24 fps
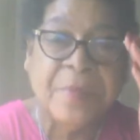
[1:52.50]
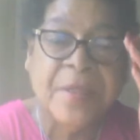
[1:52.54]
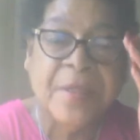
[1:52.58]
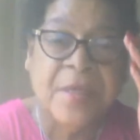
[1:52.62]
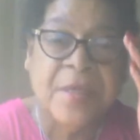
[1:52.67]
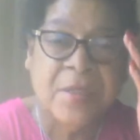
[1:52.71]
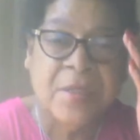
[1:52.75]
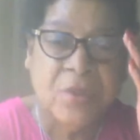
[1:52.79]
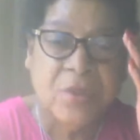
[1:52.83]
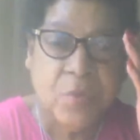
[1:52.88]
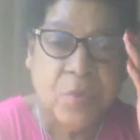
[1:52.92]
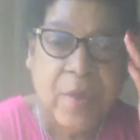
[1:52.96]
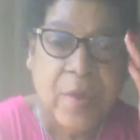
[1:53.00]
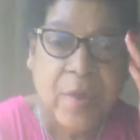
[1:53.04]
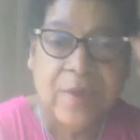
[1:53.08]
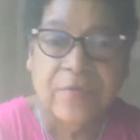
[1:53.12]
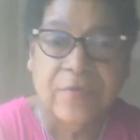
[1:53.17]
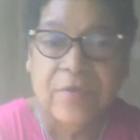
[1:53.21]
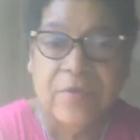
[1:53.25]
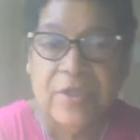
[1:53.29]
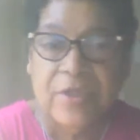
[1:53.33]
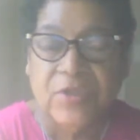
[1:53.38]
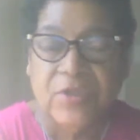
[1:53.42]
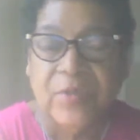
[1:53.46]
Square
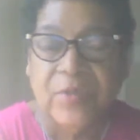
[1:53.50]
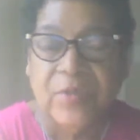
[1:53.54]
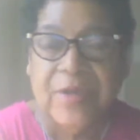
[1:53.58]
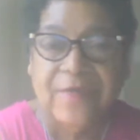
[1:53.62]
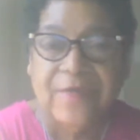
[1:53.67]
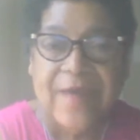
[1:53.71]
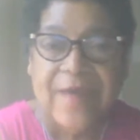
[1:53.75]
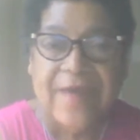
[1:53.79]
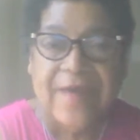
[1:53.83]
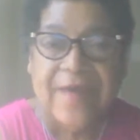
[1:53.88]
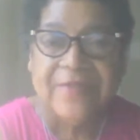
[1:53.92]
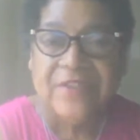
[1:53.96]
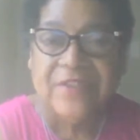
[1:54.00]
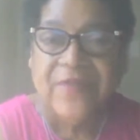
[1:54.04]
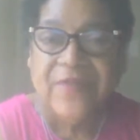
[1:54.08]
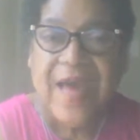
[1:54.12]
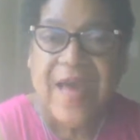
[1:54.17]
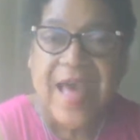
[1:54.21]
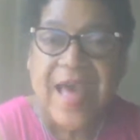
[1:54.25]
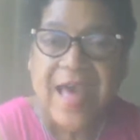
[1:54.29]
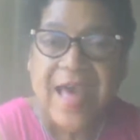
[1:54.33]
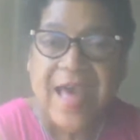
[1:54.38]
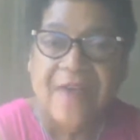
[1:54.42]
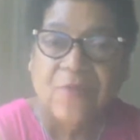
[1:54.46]
root of 25 is
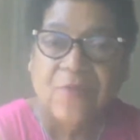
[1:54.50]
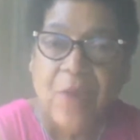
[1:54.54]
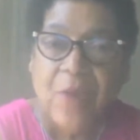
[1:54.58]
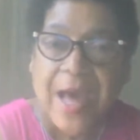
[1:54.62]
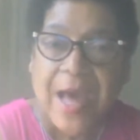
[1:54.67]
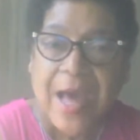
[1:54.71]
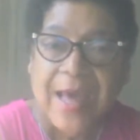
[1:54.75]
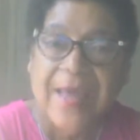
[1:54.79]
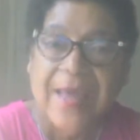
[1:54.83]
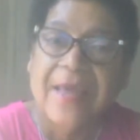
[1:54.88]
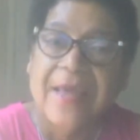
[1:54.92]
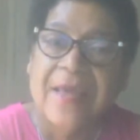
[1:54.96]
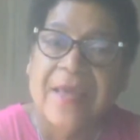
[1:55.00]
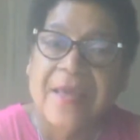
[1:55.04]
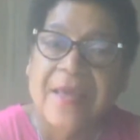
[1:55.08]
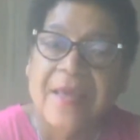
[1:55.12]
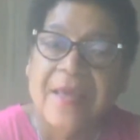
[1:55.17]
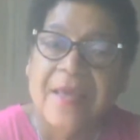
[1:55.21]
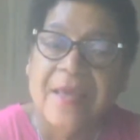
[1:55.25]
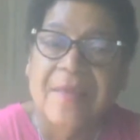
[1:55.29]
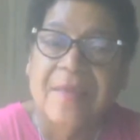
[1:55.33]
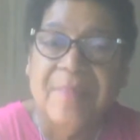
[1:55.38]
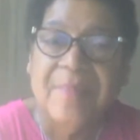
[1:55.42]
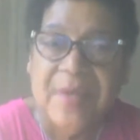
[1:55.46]
5. Why?
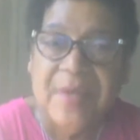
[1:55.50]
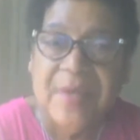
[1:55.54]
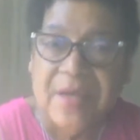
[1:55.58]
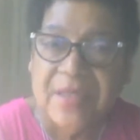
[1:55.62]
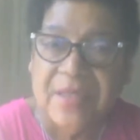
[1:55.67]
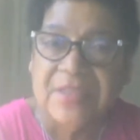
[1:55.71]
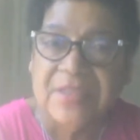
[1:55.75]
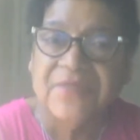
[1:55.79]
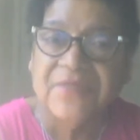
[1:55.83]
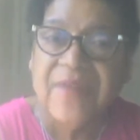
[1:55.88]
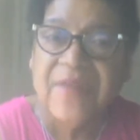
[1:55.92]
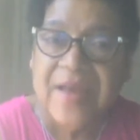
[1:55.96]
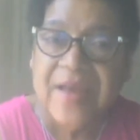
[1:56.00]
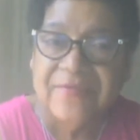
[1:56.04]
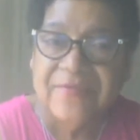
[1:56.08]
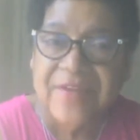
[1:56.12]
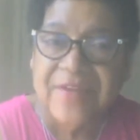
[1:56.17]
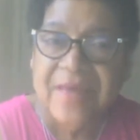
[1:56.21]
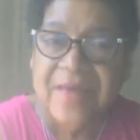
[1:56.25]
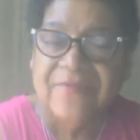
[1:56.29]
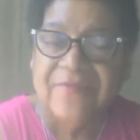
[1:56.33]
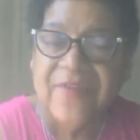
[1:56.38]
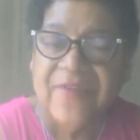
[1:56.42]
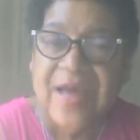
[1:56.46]
Because 5
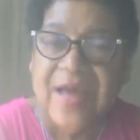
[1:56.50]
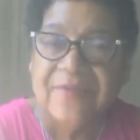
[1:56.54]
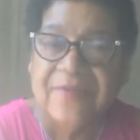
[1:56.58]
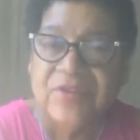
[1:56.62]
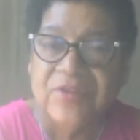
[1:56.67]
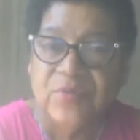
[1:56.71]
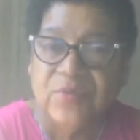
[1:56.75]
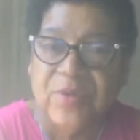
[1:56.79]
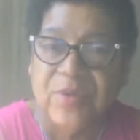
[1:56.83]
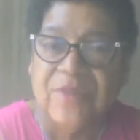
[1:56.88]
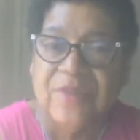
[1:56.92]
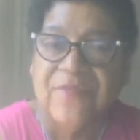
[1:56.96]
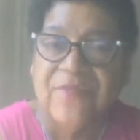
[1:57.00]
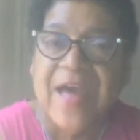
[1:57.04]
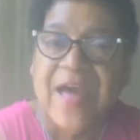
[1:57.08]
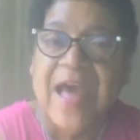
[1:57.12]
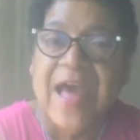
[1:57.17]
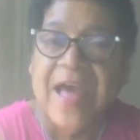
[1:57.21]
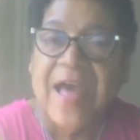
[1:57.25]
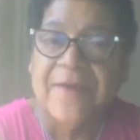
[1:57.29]
times 5 is 25.